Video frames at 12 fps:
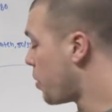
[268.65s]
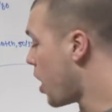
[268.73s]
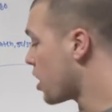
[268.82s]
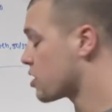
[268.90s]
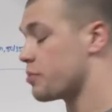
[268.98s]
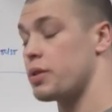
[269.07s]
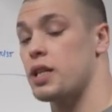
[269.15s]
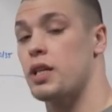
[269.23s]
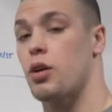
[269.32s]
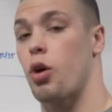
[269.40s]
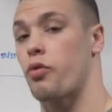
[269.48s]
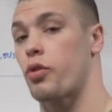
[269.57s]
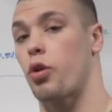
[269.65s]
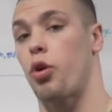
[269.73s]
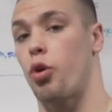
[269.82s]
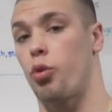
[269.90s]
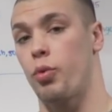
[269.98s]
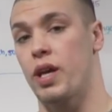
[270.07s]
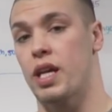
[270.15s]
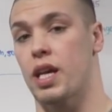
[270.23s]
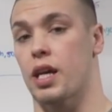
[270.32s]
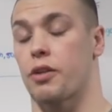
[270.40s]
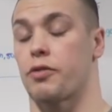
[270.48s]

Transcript: possibly over the whole weekend.